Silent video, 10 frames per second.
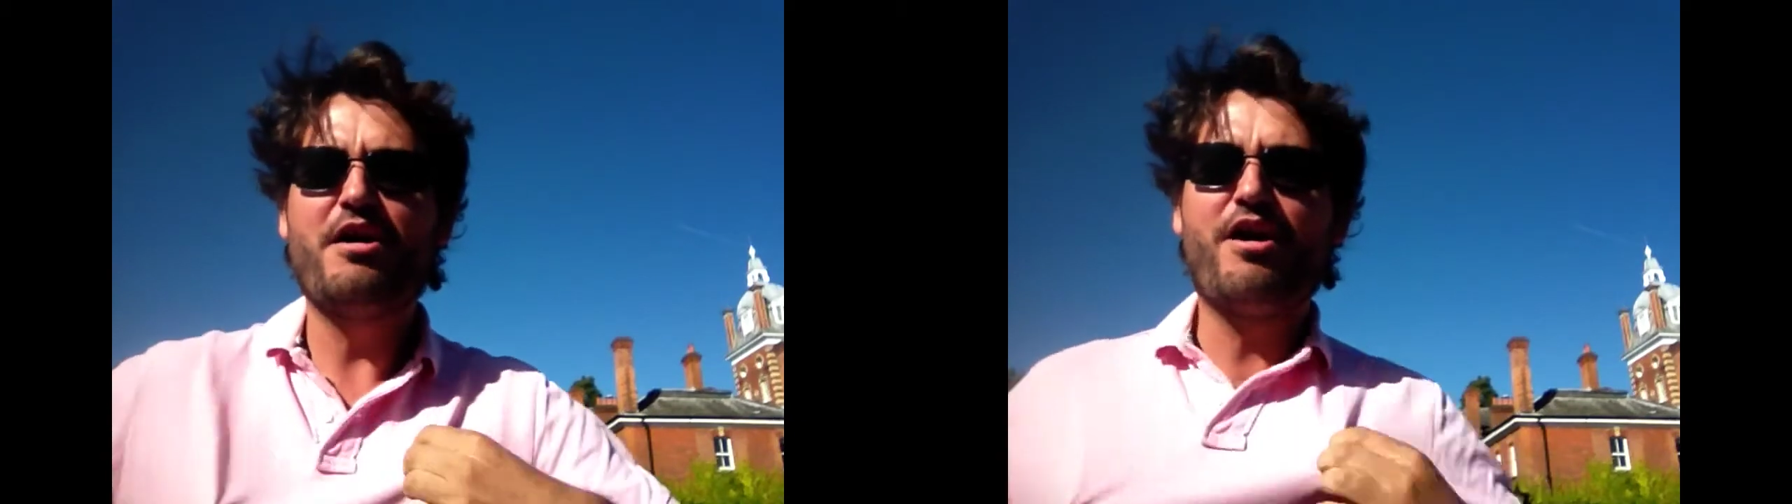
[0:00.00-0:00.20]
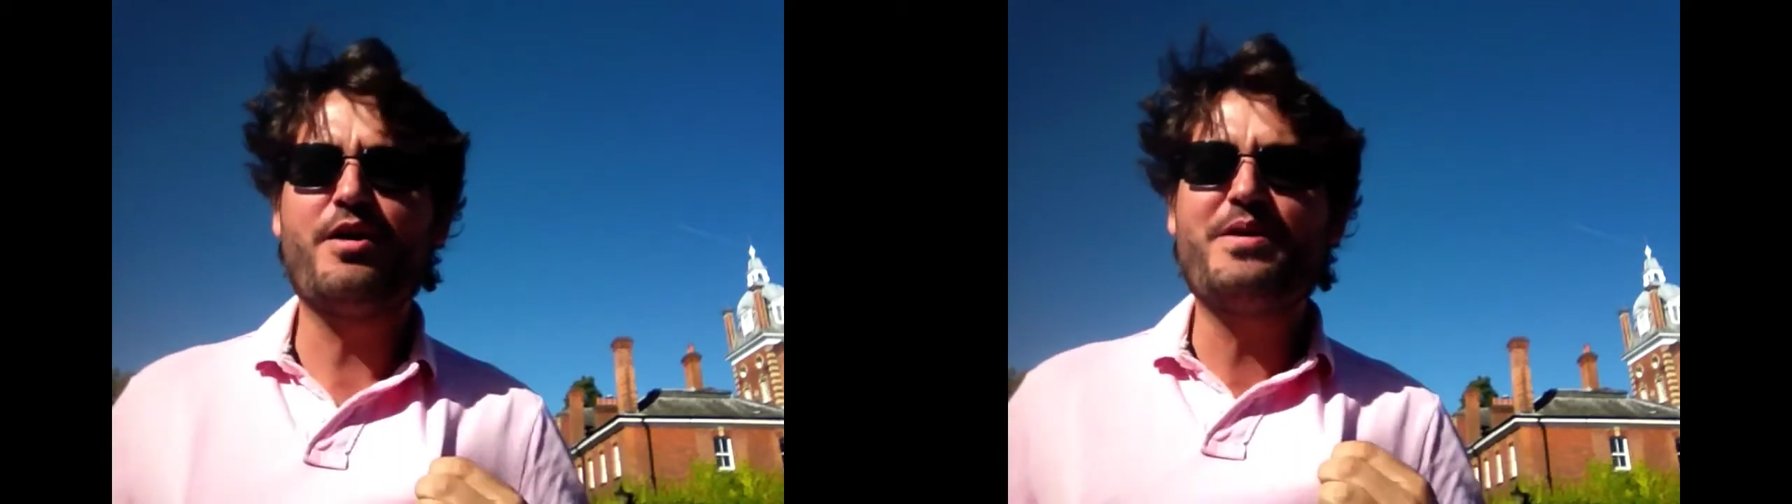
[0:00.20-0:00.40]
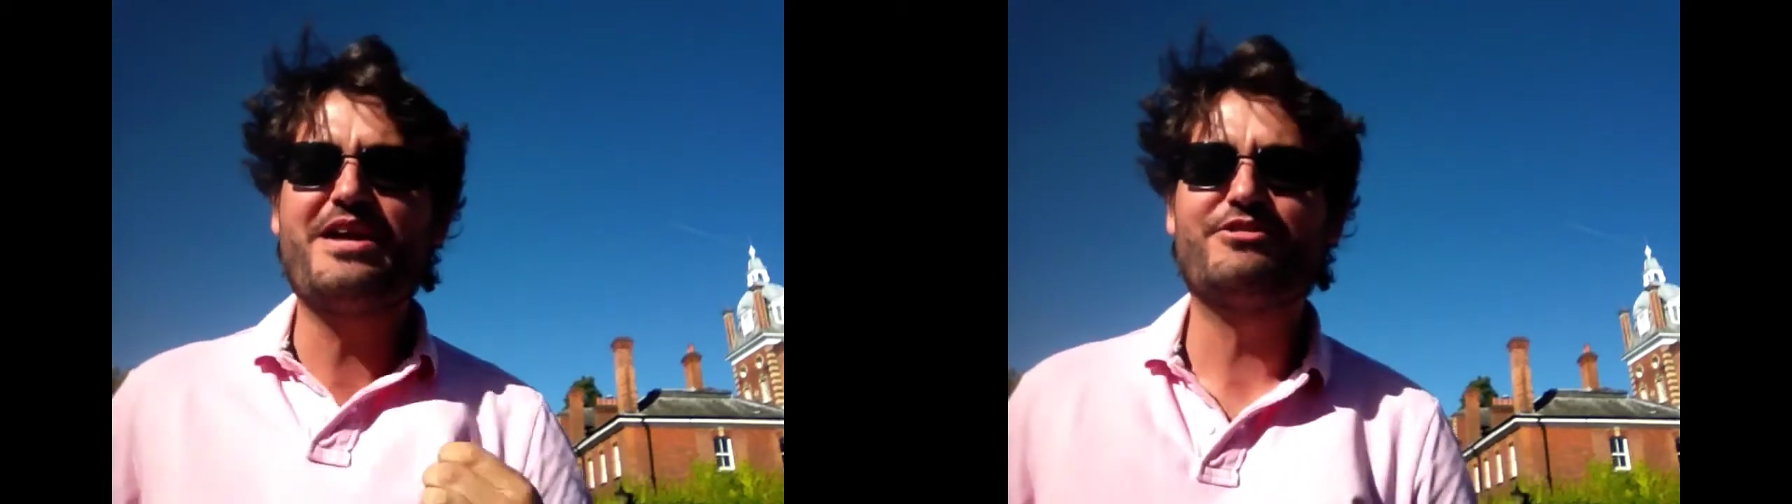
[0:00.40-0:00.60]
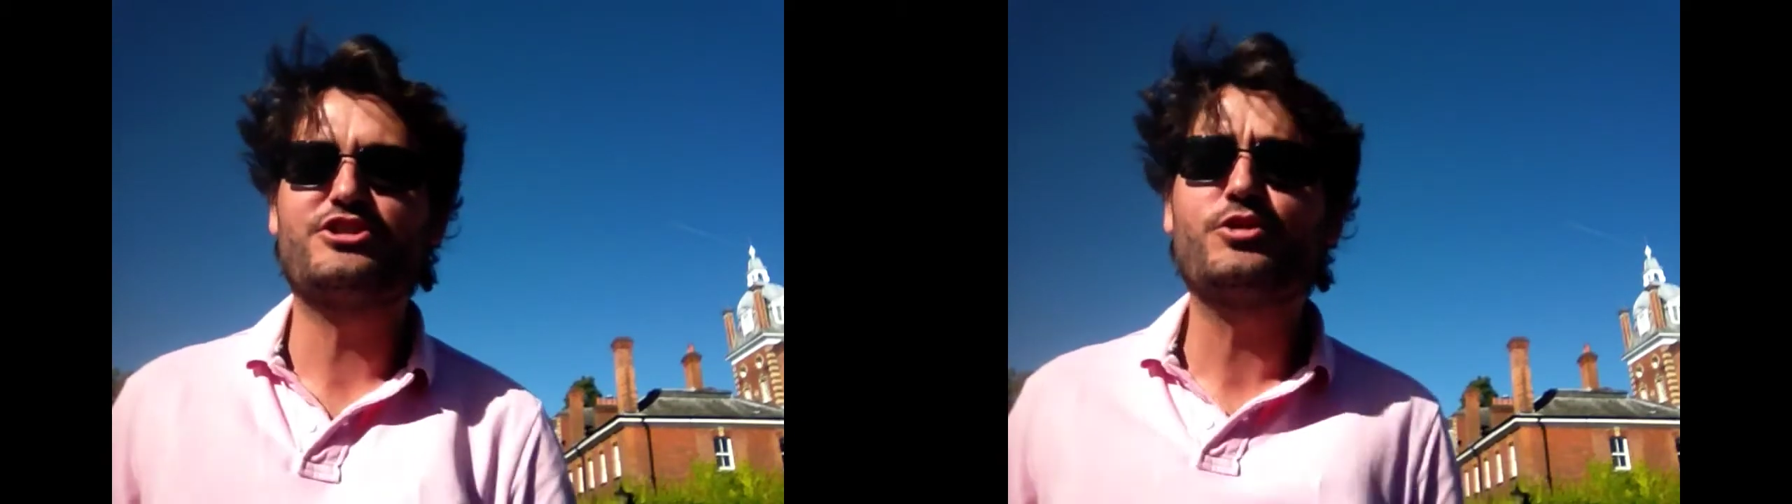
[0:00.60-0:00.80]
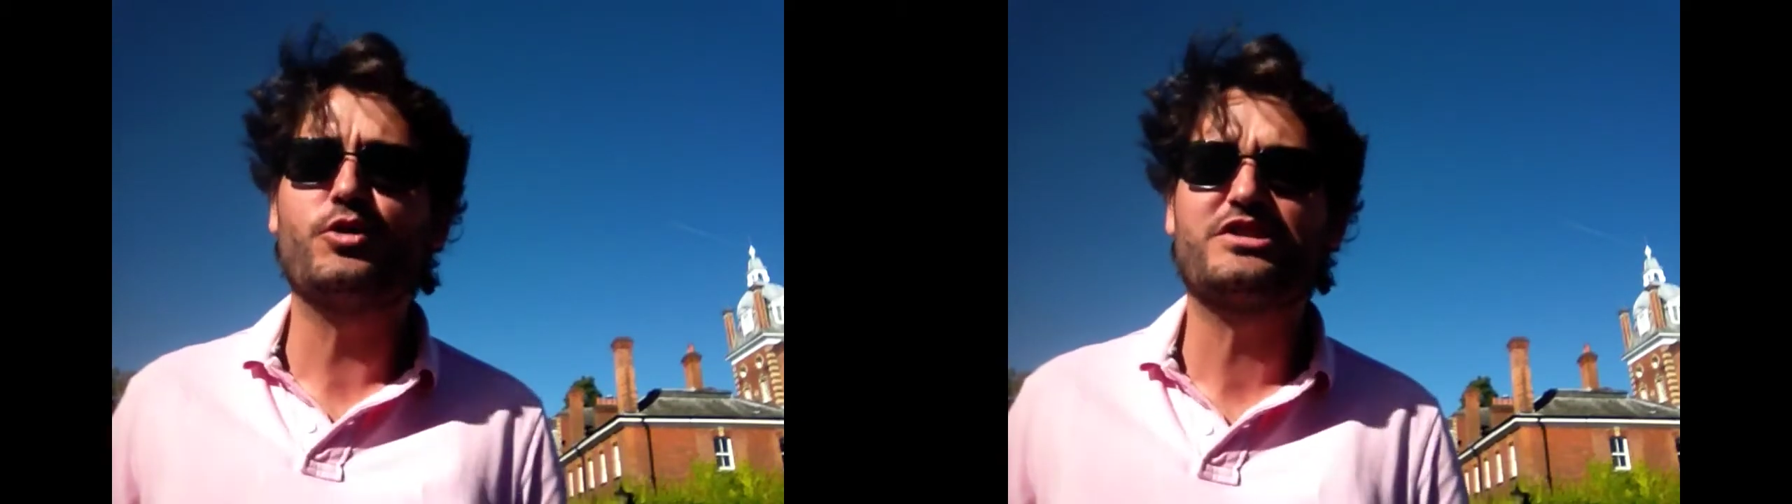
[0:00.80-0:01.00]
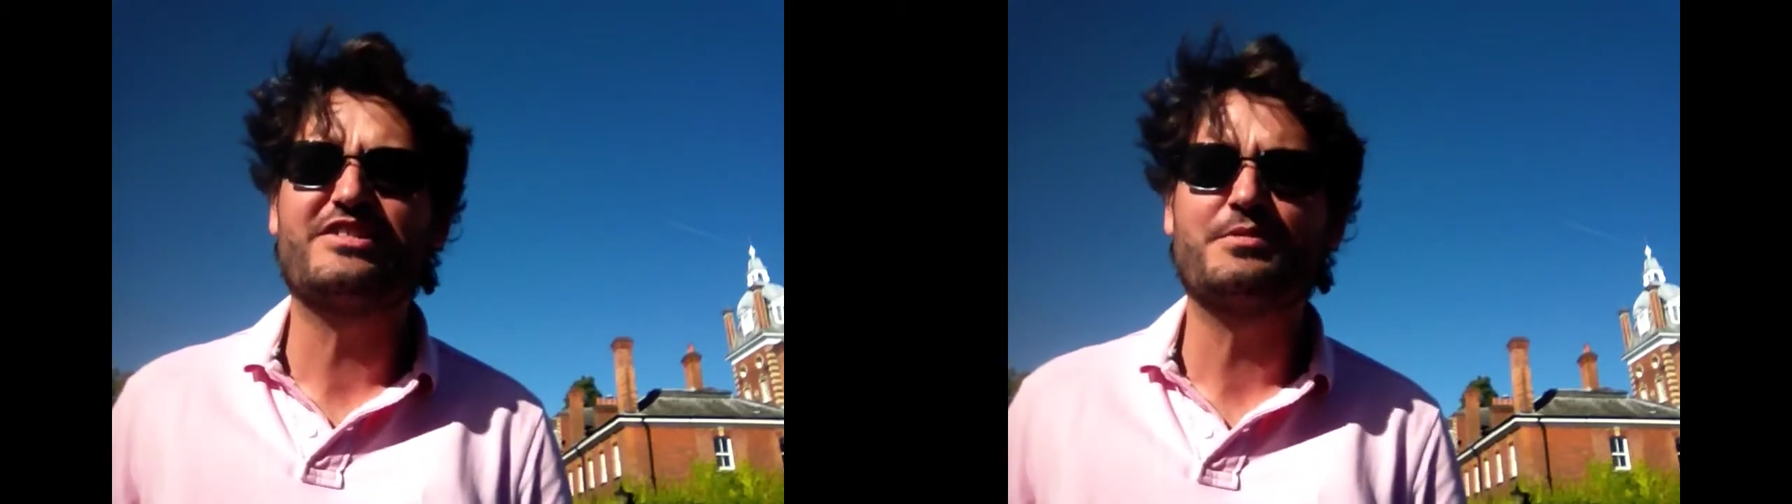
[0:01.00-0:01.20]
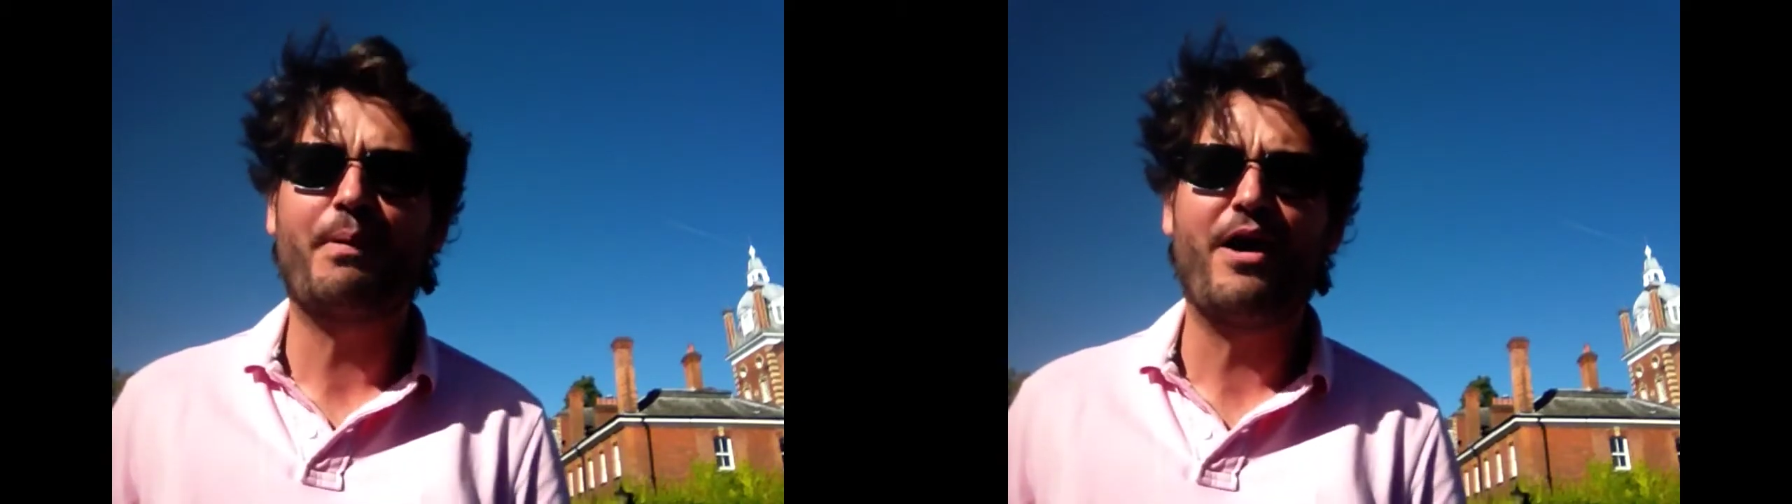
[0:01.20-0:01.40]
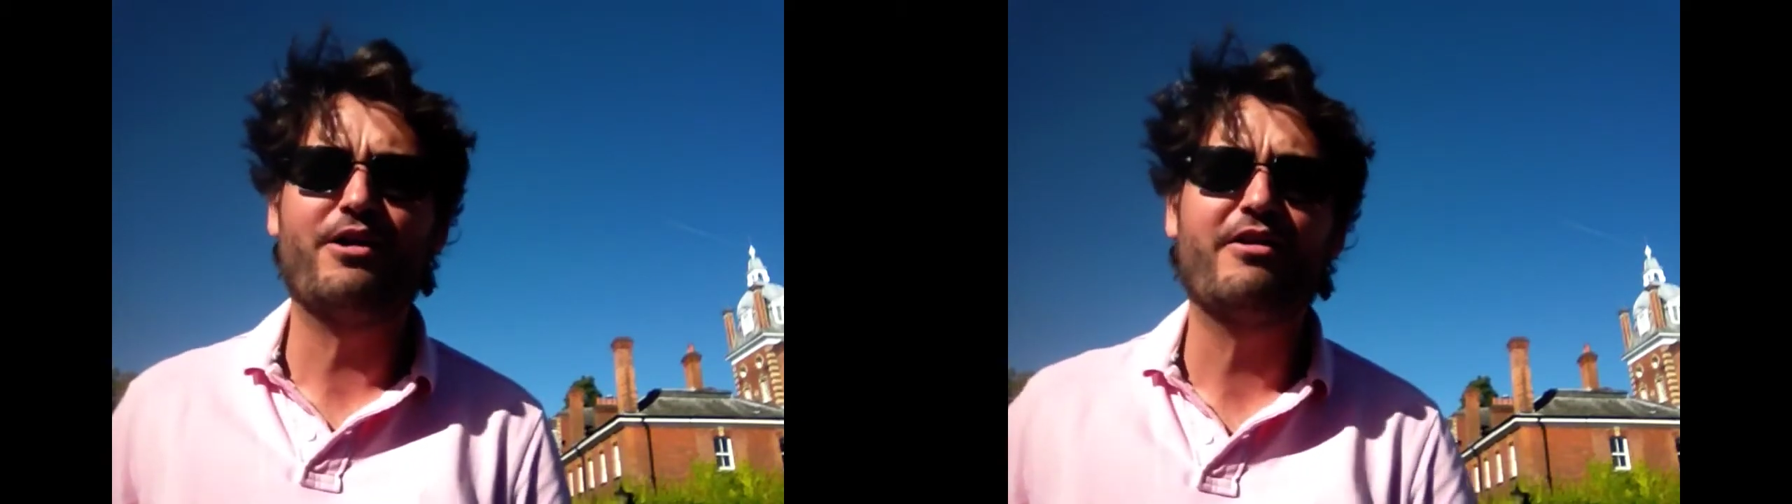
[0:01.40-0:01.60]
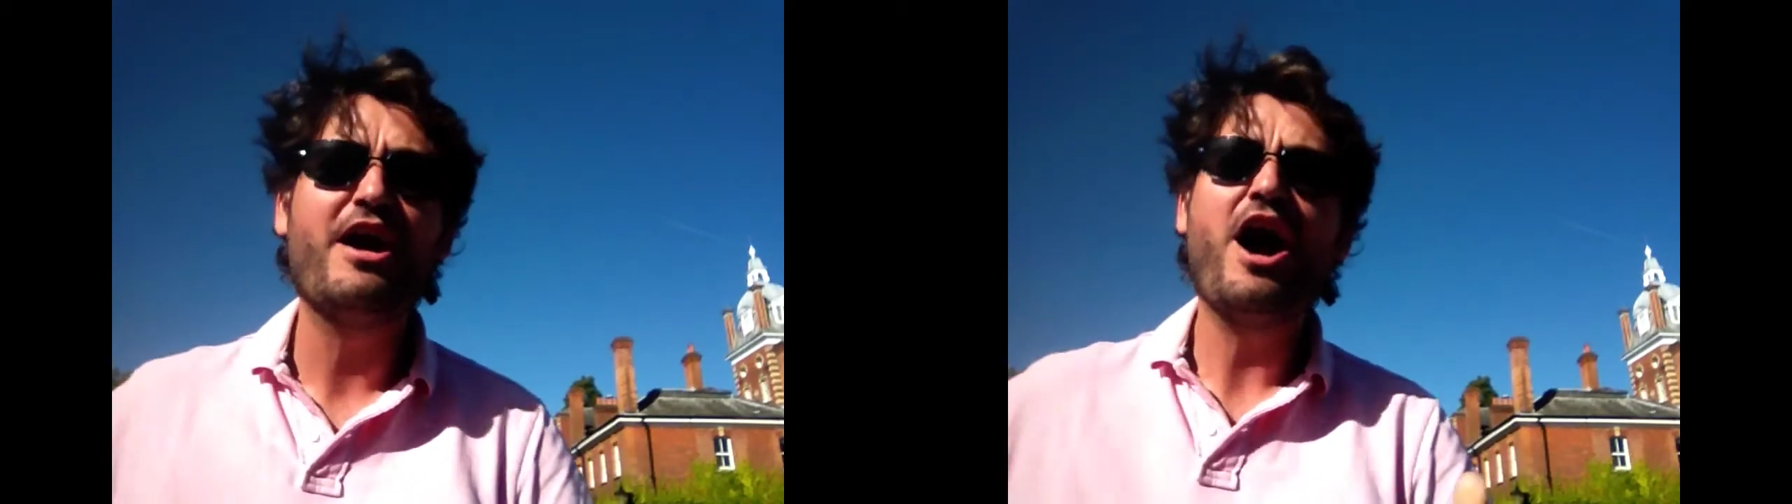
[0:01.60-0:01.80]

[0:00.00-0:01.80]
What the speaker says: I'm here in short sleeves and polo.